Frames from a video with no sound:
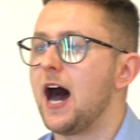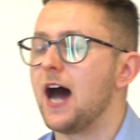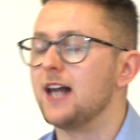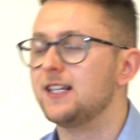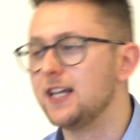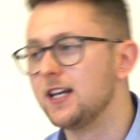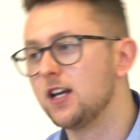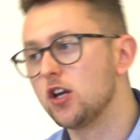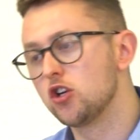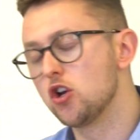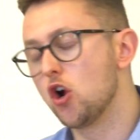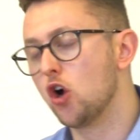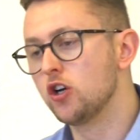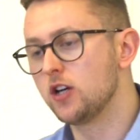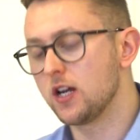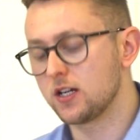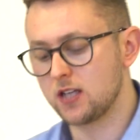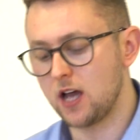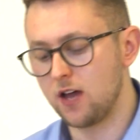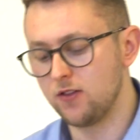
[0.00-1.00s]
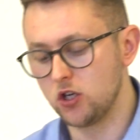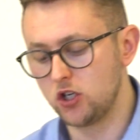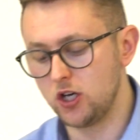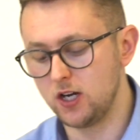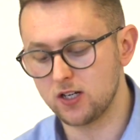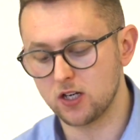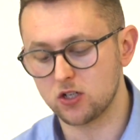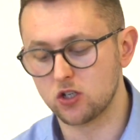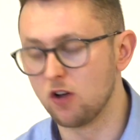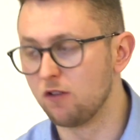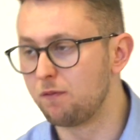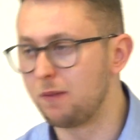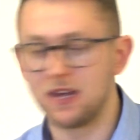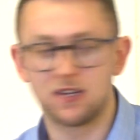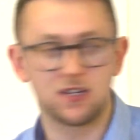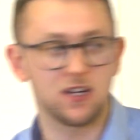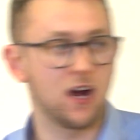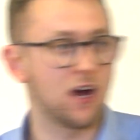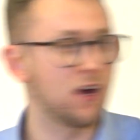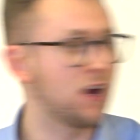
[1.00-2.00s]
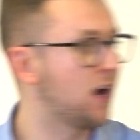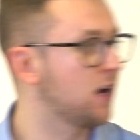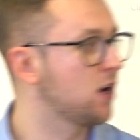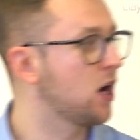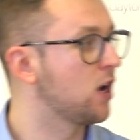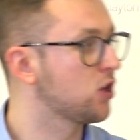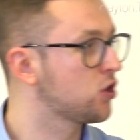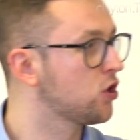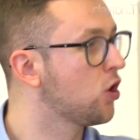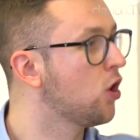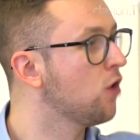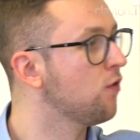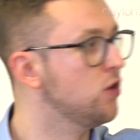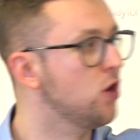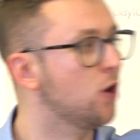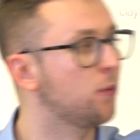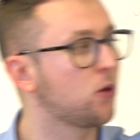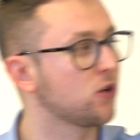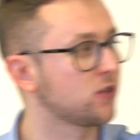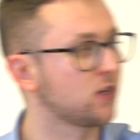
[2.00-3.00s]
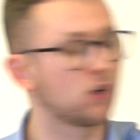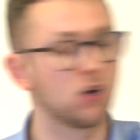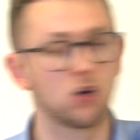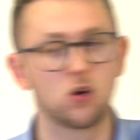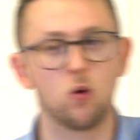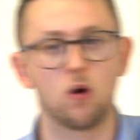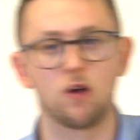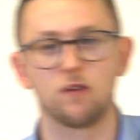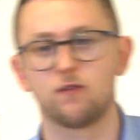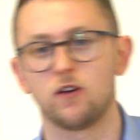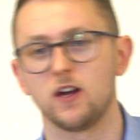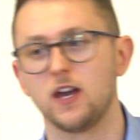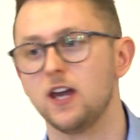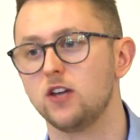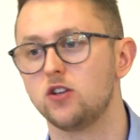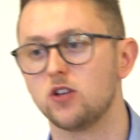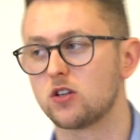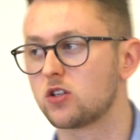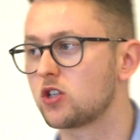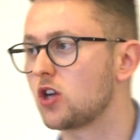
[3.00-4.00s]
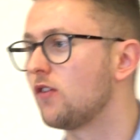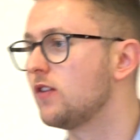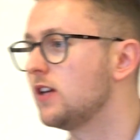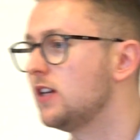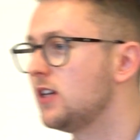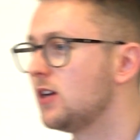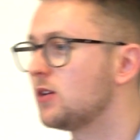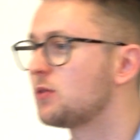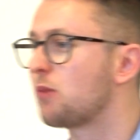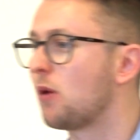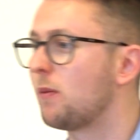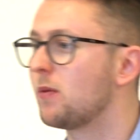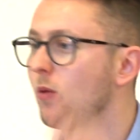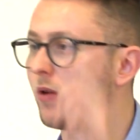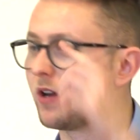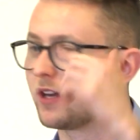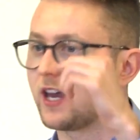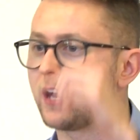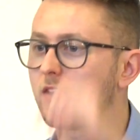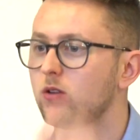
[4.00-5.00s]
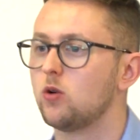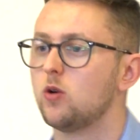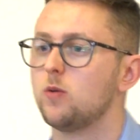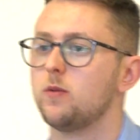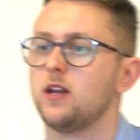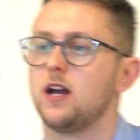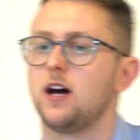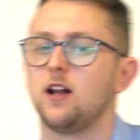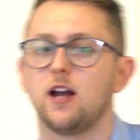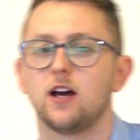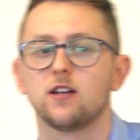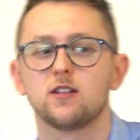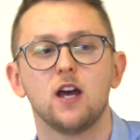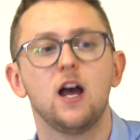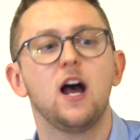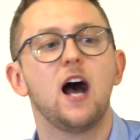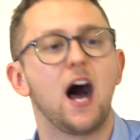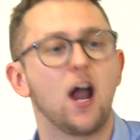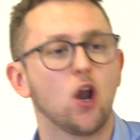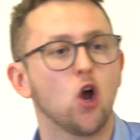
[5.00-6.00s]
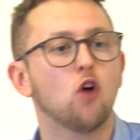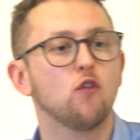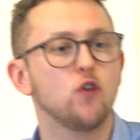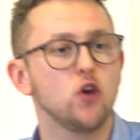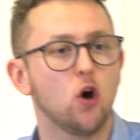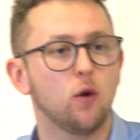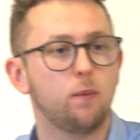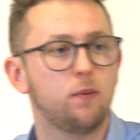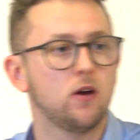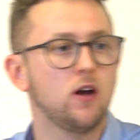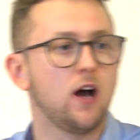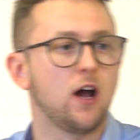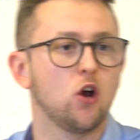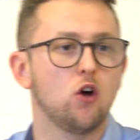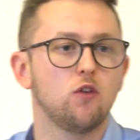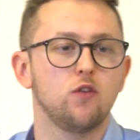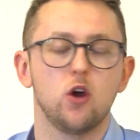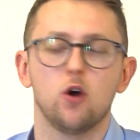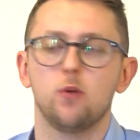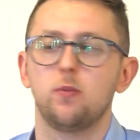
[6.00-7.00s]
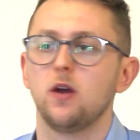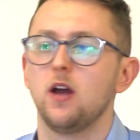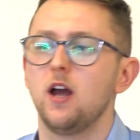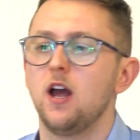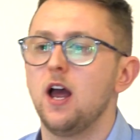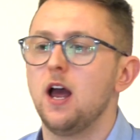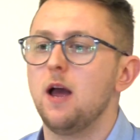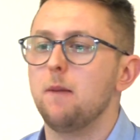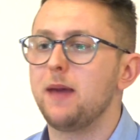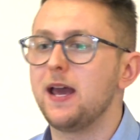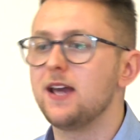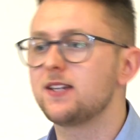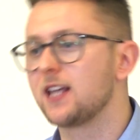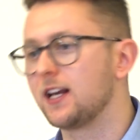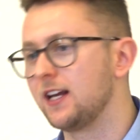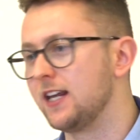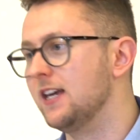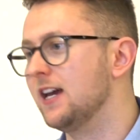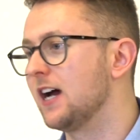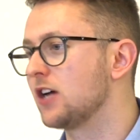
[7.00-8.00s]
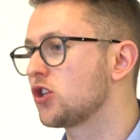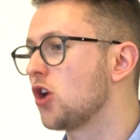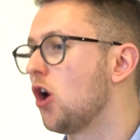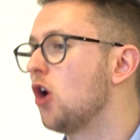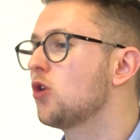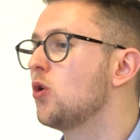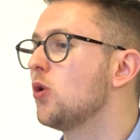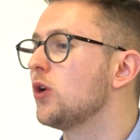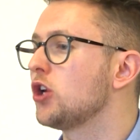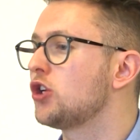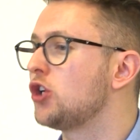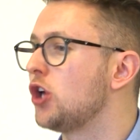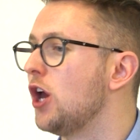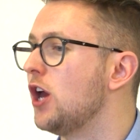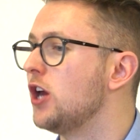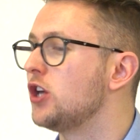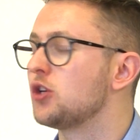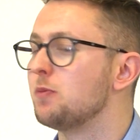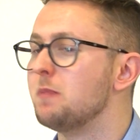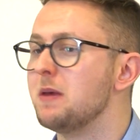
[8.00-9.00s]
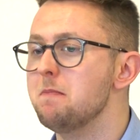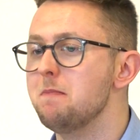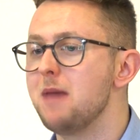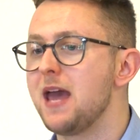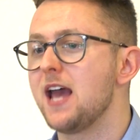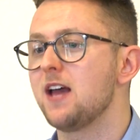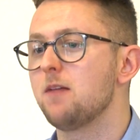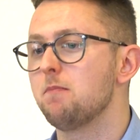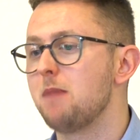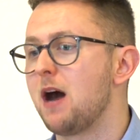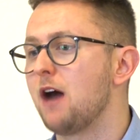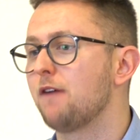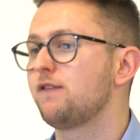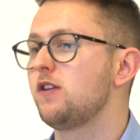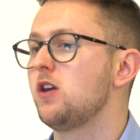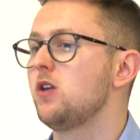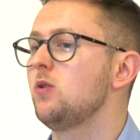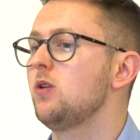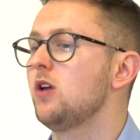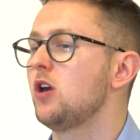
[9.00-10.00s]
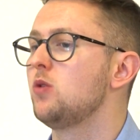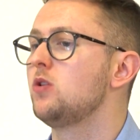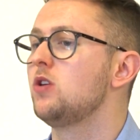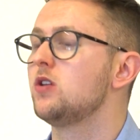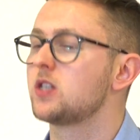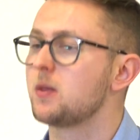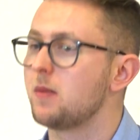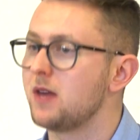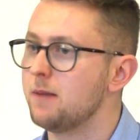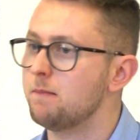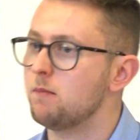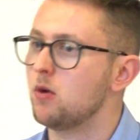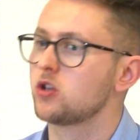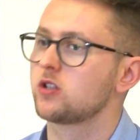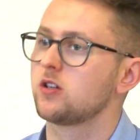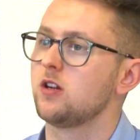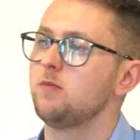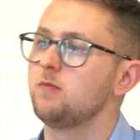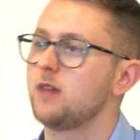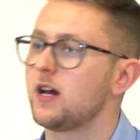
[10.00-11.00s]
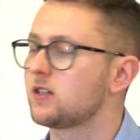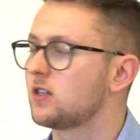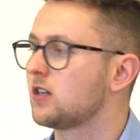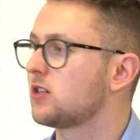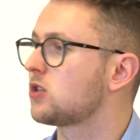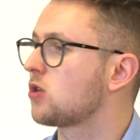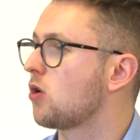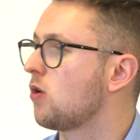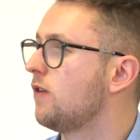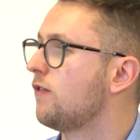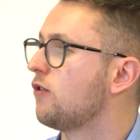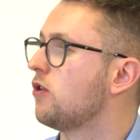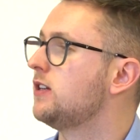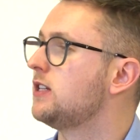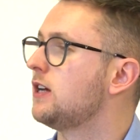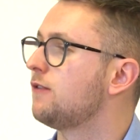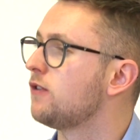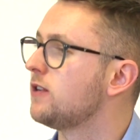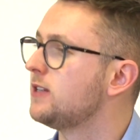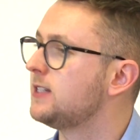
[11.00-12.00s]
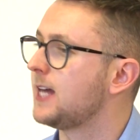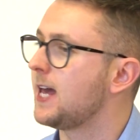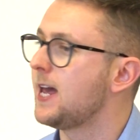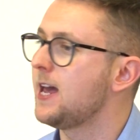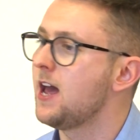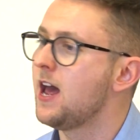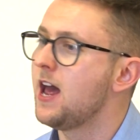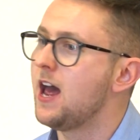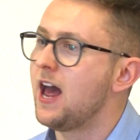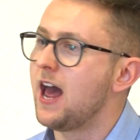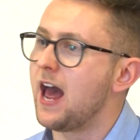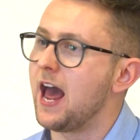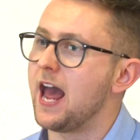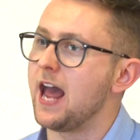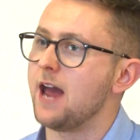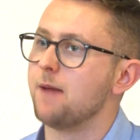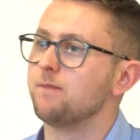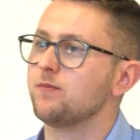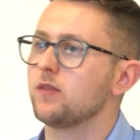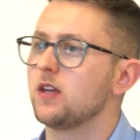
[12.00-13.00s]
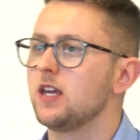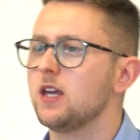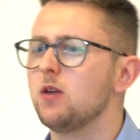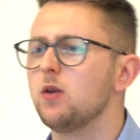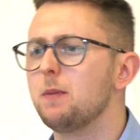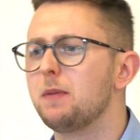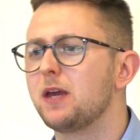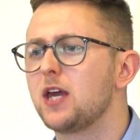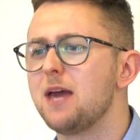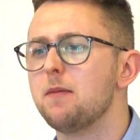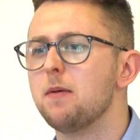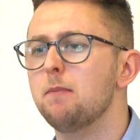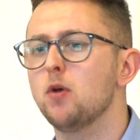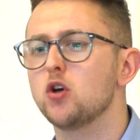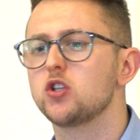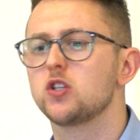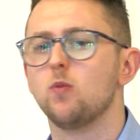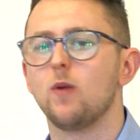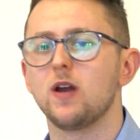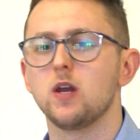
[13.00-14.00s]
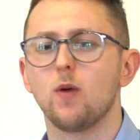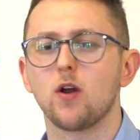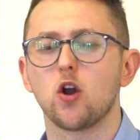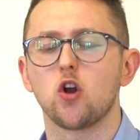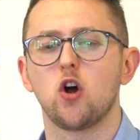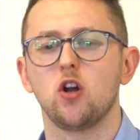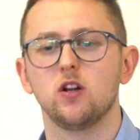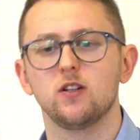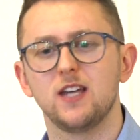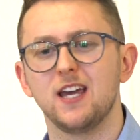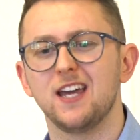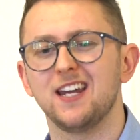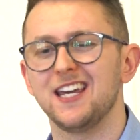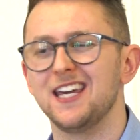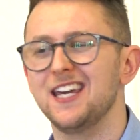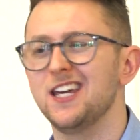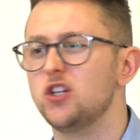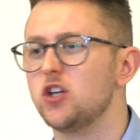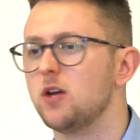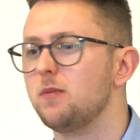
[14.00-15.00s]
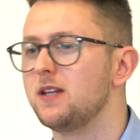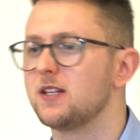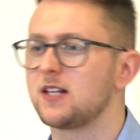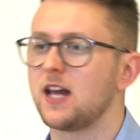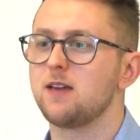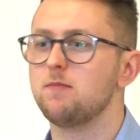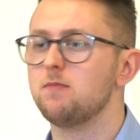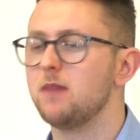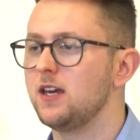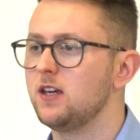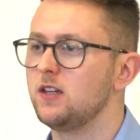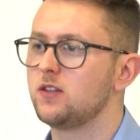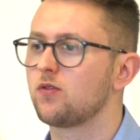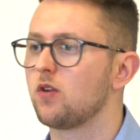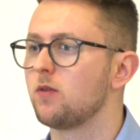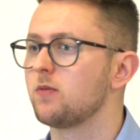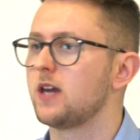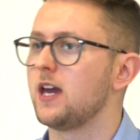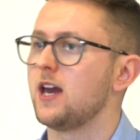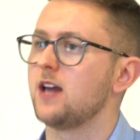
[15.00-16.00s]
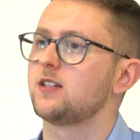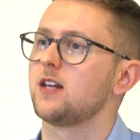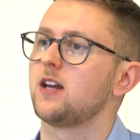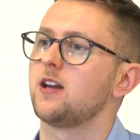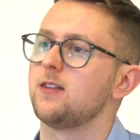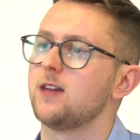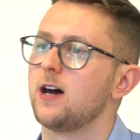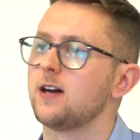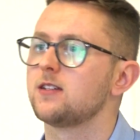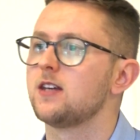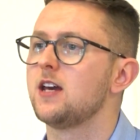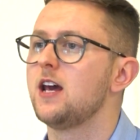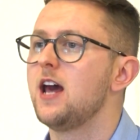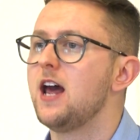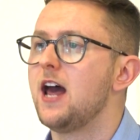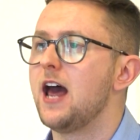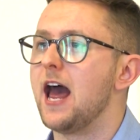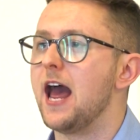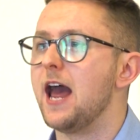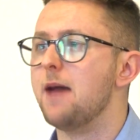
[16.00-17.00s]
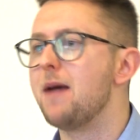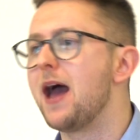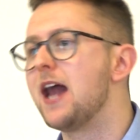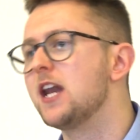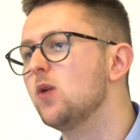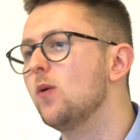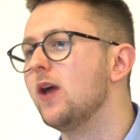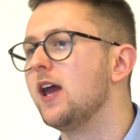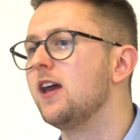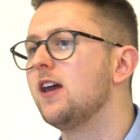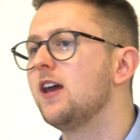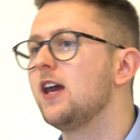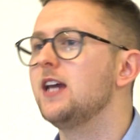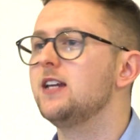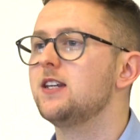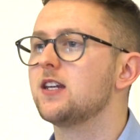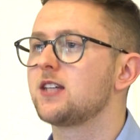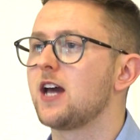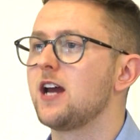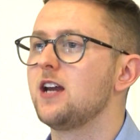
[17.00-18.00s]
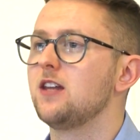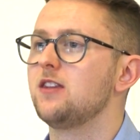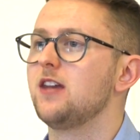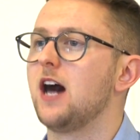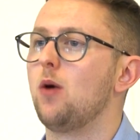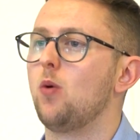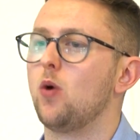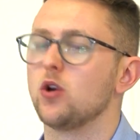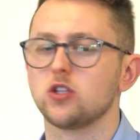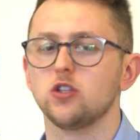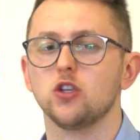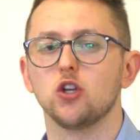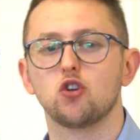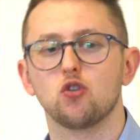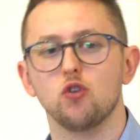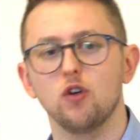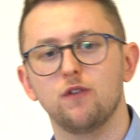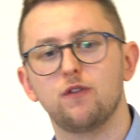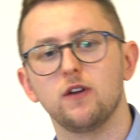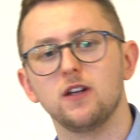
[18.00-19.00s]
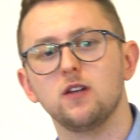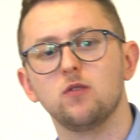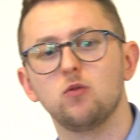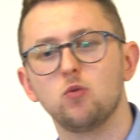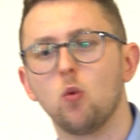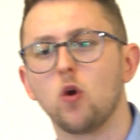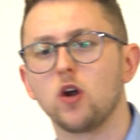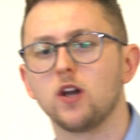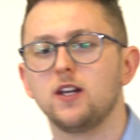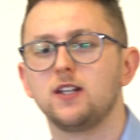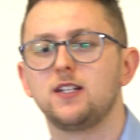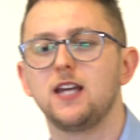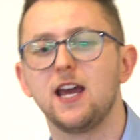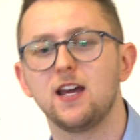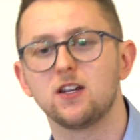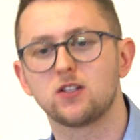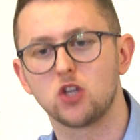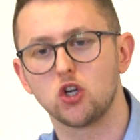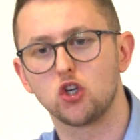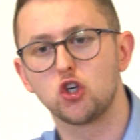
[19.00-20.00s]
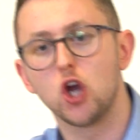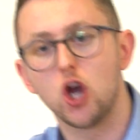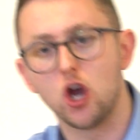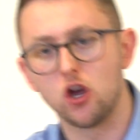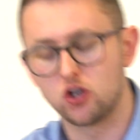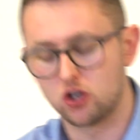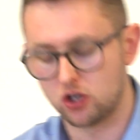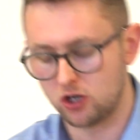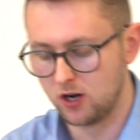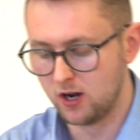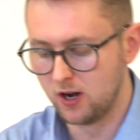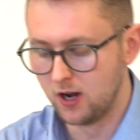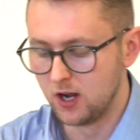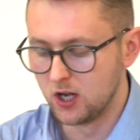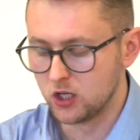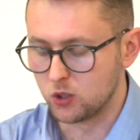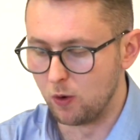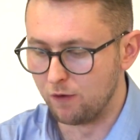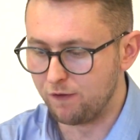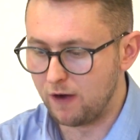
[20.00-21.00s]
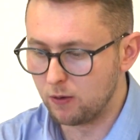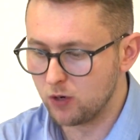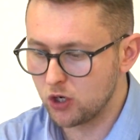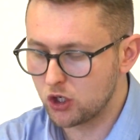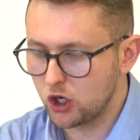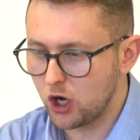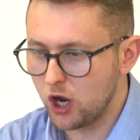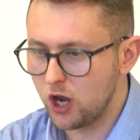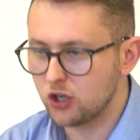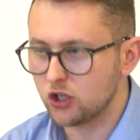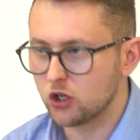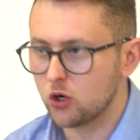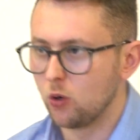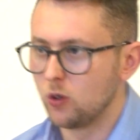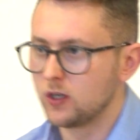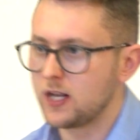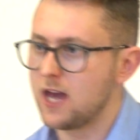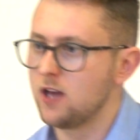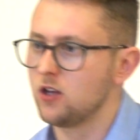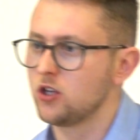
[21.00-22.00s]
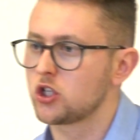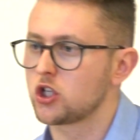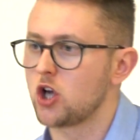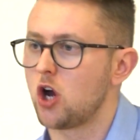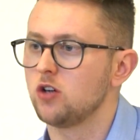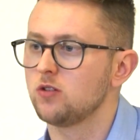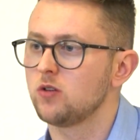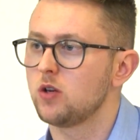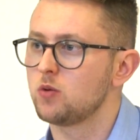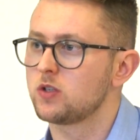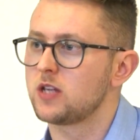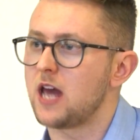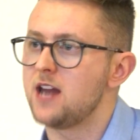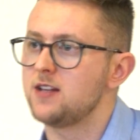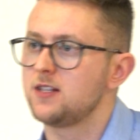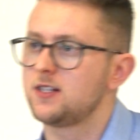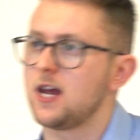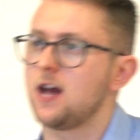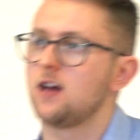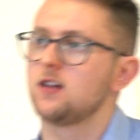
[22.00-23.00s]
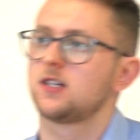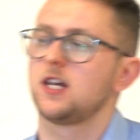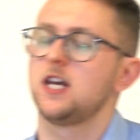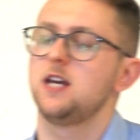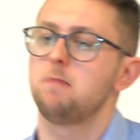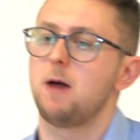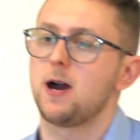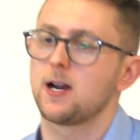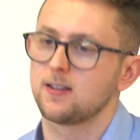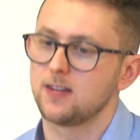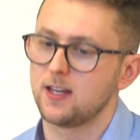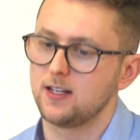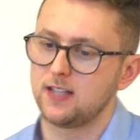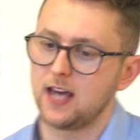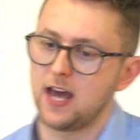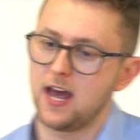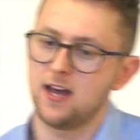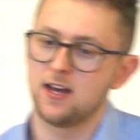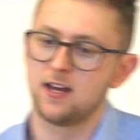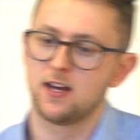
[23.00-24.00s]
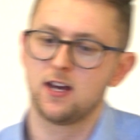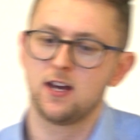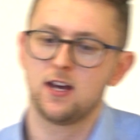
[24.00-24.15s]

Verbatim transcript: I didn't understand the Jesus stuff. Basically, I, I, I should hurry up because I could go on for ages. Sorry, you probably want to get home and all that. I'll hurry up. I'll hurry up. Basically, I started going to church. My mate Matthew, who used to be a Muslim, that's a story for a different day. Um, he became a Muslim when he went on holiday to Egypt. He's like me. He's from Gated and that. Um, anyway, he decided that wasn't the truth and wanted to take us to church. So we found a church called Hillsong. It was NCLC back in the day.